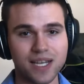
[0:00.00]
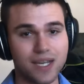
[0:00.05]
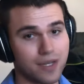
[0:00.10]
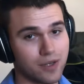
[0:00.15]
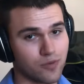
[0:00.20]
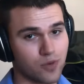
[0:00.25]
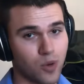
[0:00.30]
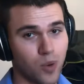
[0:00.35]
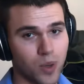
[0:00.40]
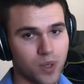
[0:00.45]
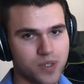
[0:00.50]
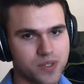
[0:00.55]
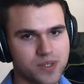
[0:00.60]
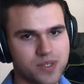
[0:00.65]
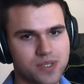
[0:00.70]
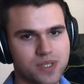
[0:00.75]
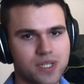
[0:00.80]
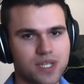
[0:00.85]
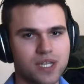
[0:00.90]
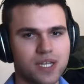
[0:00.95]
And of
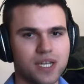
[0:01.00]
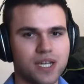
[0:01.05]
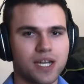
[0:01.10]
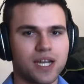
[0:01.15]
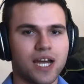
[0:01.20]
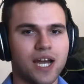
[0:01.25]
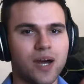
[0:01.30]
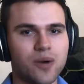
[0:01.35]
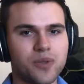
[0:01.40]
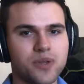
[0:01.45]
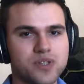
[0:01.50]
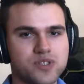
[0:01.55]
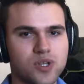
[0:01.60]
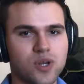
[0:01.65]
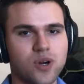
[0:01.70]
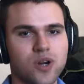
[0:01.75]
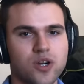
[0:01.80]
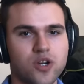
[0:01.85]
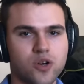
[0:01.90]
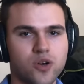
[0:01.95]
course, how things
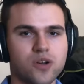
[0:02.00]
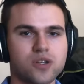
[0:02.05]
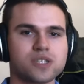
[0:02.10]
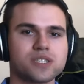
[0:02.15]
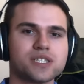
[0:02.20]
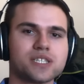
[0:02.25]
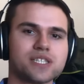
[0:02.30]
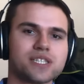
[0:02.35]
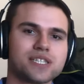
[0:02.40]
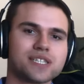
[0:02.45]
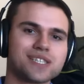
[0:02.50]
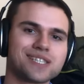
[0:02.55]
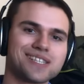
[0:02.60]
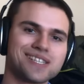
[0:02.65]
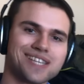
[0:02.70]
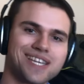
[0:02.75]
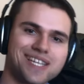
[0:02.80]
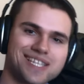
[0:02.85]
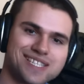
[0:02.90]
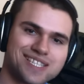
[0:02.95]
are currently in
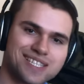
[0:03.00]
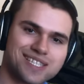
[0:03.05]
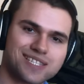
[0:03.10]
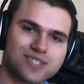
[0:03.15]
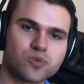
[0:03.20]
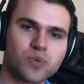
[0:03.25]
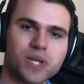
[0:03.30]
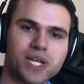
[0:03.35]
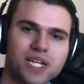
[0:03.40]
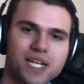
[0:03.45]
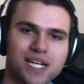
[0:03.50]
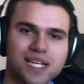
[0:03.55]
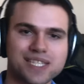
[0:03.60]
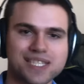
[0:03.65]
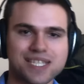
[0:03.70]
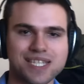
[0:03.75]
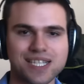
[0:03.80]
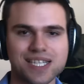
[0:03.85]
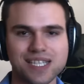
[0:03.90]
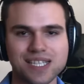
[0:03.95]
late
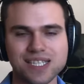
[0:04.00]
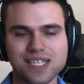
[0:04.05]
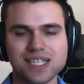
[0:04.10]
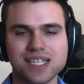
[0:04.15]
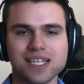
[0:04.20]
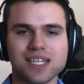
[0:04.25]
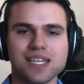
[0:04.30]
2019